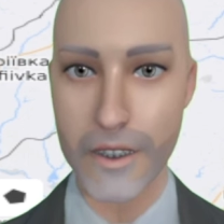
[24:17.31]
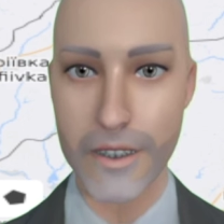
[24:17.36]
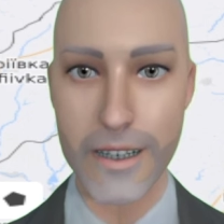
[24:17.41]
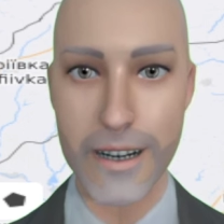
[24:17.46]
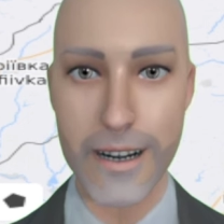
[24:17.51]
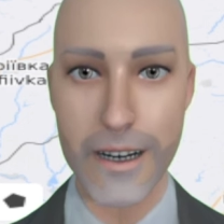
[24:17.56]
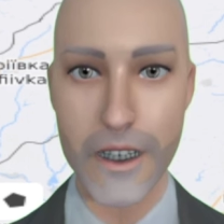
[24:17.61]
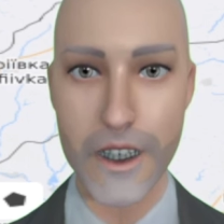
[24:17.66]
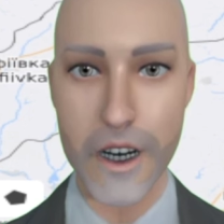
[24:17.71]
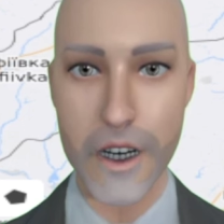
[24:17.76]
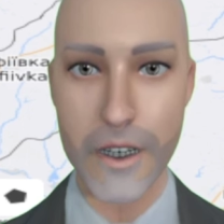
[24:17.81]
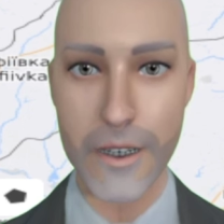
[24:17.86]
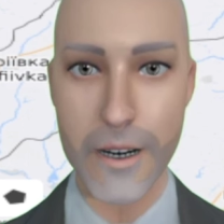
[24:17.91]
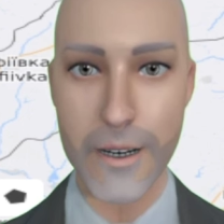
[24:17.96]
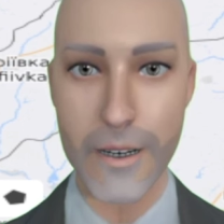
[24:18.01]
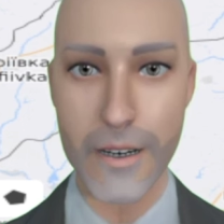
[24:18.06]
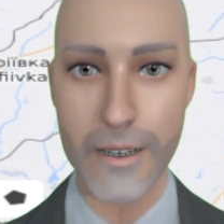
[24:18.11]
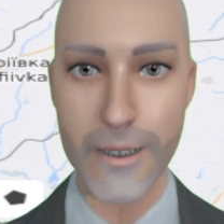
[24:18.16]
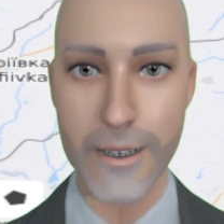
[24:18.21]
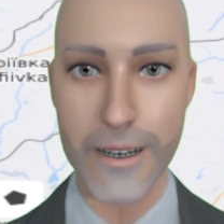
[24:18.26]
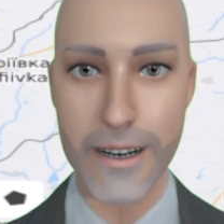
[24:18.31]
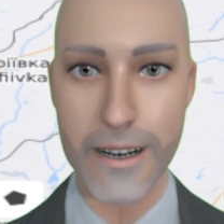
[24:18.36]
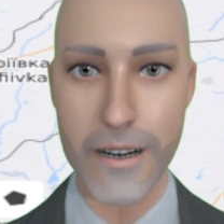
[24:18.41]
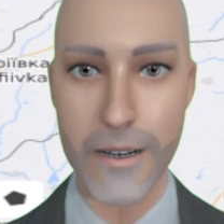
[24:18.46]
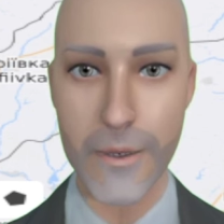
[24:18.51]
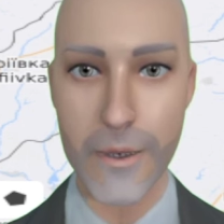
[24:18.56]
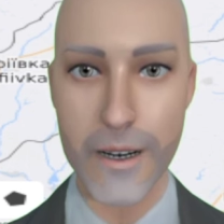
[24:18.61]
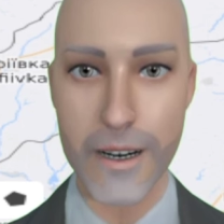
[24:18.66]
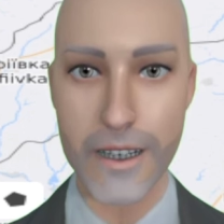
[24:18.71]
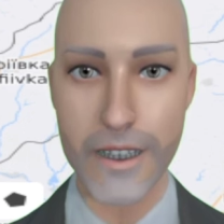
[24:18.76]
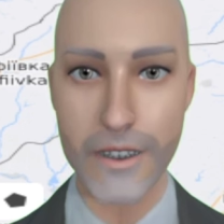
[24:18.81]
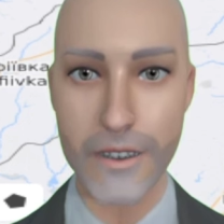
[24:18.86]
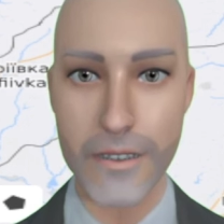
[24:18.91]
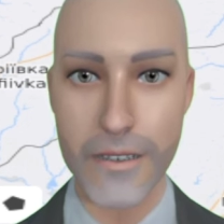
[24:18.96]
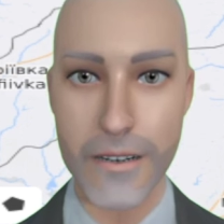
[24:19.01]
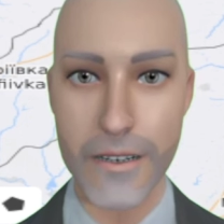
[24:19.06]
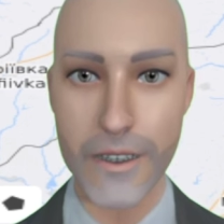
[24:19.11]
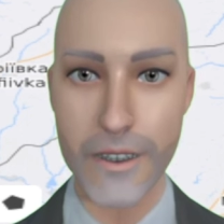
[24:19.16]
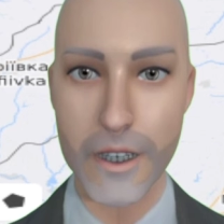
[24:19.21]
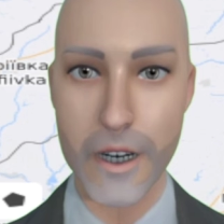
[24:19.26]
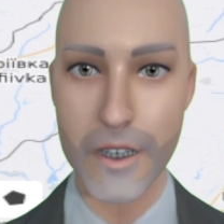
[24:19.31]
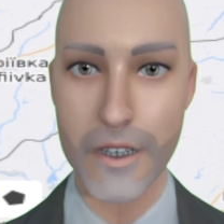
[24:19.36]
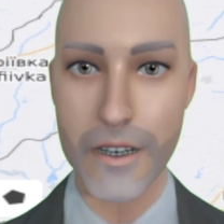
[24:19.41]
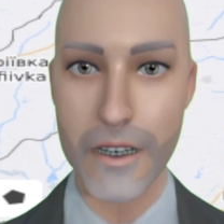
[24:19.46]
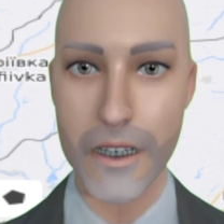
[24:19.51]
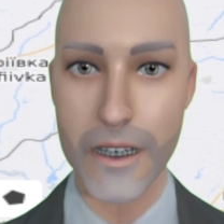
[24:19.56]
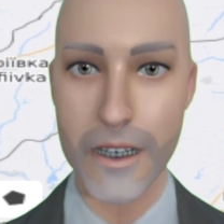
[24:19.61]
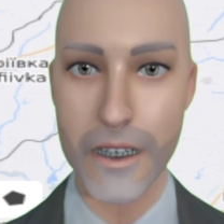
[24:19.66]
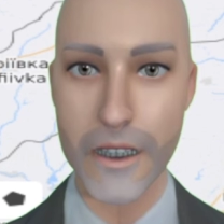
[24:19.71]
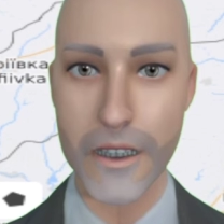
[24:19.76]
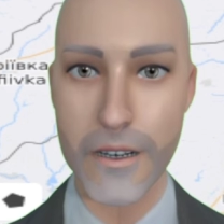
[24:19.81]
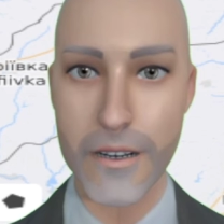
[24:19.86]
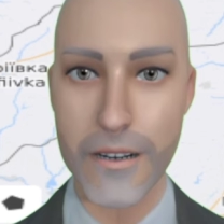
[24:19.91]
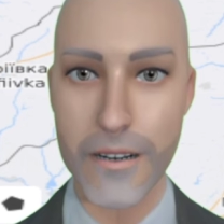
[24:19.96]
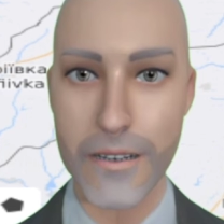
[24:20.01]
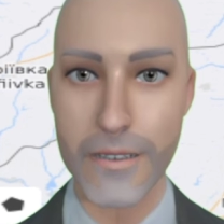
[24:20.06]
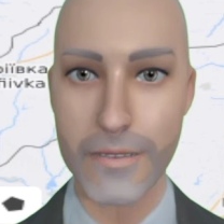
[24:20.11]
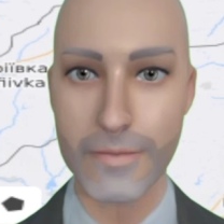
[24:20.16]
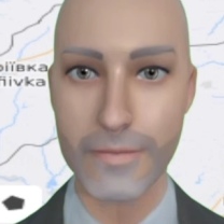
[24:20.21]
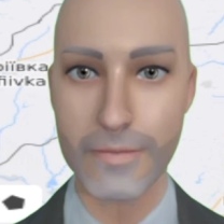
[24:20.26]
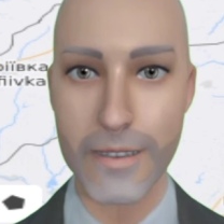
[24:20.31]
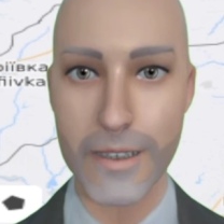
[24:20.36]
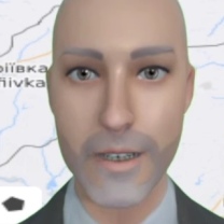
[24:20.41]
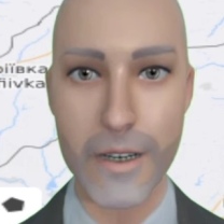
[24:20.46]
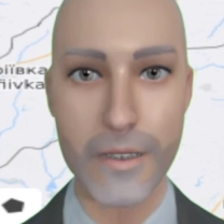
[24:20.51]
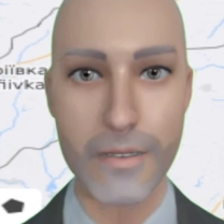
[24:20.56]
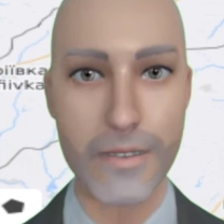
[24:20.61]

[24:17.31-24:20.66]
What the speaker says: actions, as they say here, at the Dovhenki, and